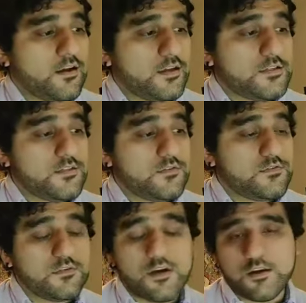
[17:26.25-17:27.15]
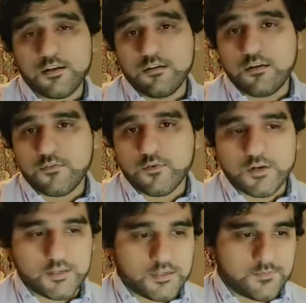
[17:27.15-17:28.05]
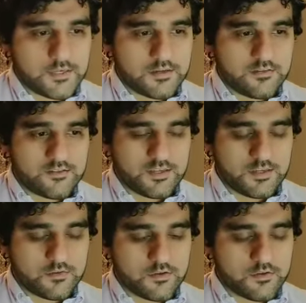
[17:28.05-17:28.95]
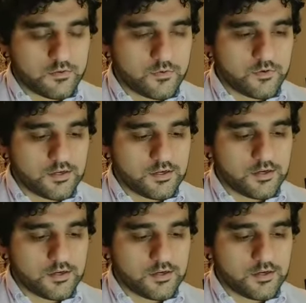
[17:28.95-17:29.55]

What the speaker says: Is used not in a lot of quantities because it could